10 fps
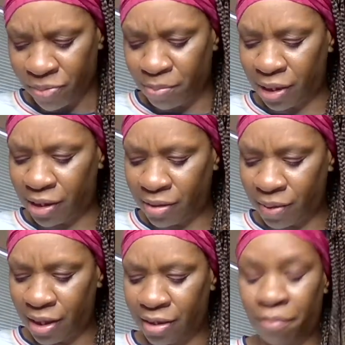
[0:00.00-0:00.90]
but this
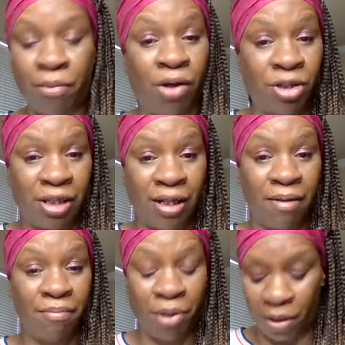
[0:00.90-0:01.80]
one is a
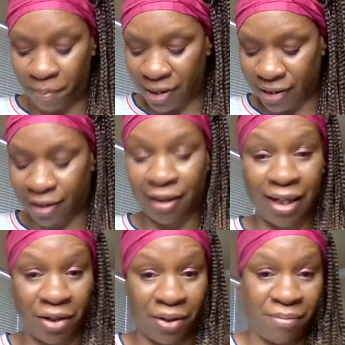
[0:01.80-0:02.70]
multi-purpose
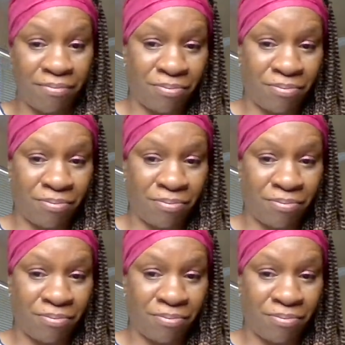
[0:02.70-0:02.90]
cleaner.